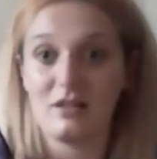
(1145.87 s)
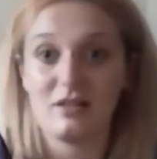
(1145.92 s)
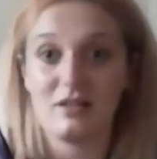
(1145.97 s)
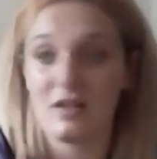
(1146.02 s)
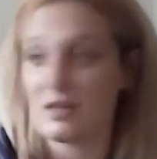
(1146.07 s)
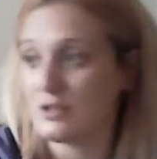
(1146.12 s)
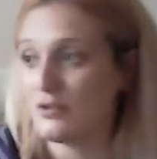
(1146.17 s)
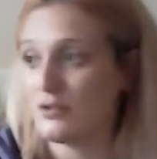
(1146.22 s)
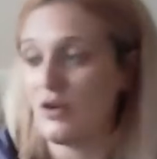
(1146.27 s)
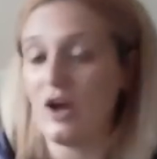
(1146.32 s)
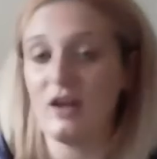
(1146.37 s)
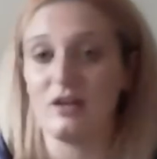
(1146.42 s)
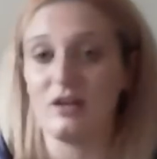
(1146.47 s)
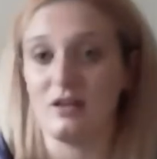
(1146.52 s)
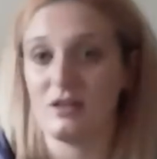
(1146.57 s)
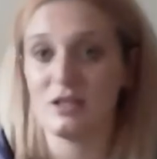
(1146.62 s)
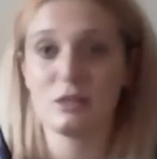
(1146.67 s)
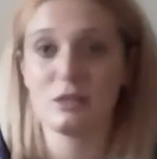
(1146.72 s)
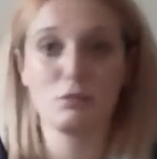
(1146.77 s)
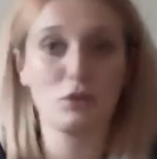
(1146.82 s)
that's fine,
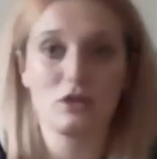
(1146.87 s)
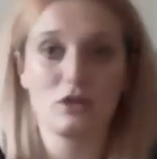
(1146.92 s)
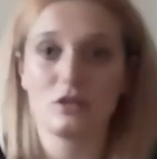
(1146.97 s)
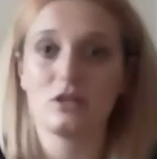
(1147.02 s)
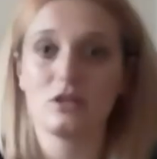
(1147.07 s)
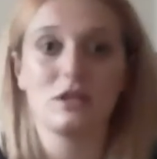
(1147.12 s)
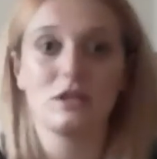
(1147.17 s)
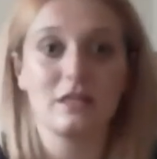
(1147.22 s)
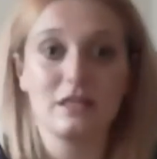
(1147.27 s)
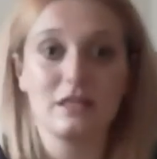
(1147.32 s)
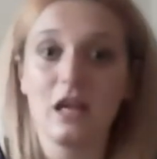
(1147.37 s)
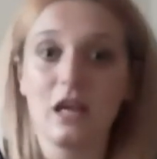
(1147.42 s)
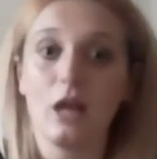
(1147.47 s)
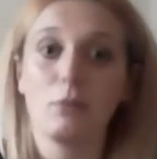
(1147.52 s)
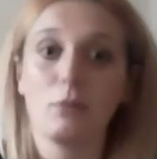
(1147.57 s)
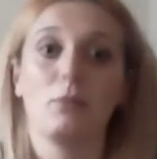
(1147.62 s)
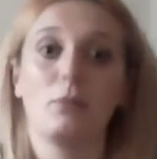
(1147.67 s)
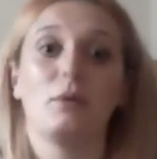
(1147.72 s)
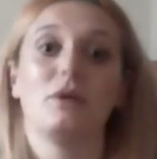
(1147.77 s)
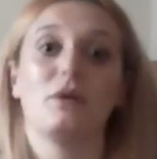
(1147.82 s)
this person is
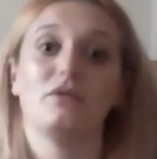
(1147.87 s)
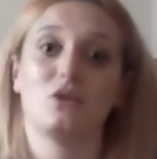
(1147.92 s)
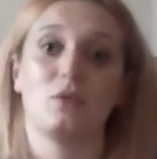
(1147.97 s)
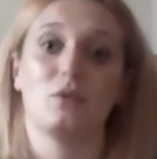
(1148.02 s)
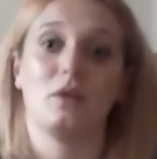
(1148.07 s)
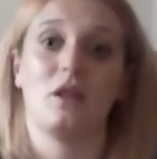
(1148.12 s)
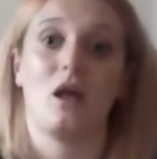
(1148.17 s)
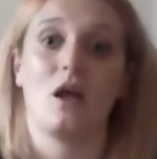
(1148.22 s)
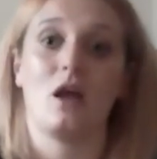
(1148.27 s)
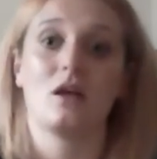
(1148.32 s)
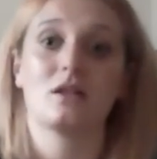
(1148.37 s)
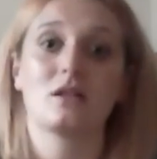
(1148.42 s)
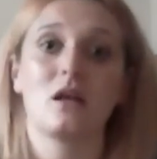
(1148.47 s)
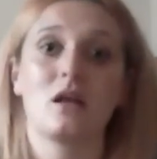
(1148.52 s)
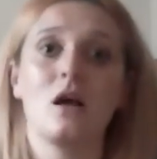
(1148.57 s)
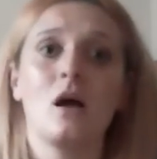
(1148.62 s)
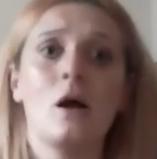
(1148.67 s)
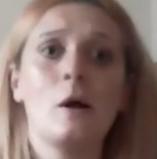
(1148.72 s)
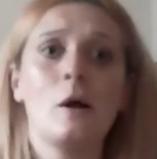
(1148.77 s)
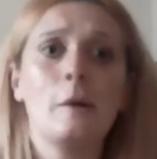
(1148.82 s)
capable of doing this.
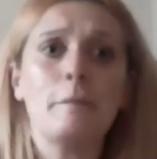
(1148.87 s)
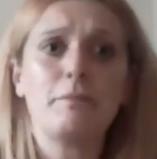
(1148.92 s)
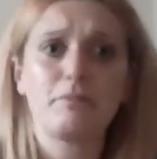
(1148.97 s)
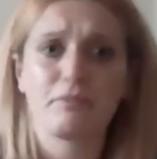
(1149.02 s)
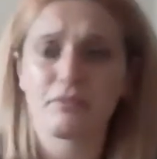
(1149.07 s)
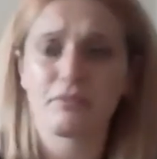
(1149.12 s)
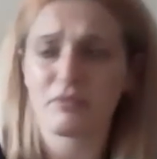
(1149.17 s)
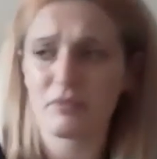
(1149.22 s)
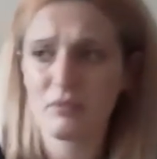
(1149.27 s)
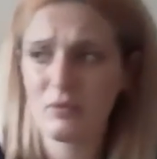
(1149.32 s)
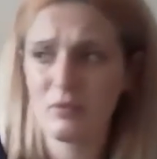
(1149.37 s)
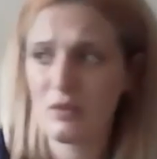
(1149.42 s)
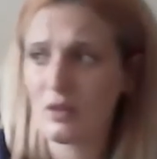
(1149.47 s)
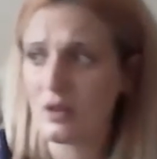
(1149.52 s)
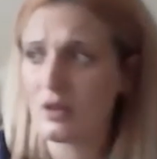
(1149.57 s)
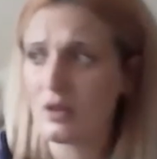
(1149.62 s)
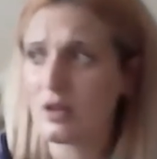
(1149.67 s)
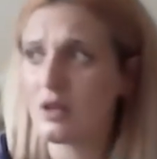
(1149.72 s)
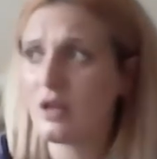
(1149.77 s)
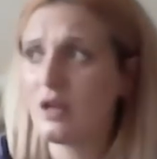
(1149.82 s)

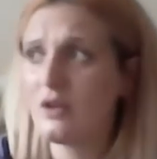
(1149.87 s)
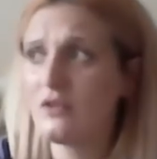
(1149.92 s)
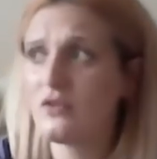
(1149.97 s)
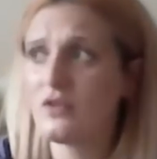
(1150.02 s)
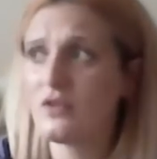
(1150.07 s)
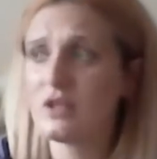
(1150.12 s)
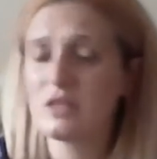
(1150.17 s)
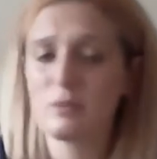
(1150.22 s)
If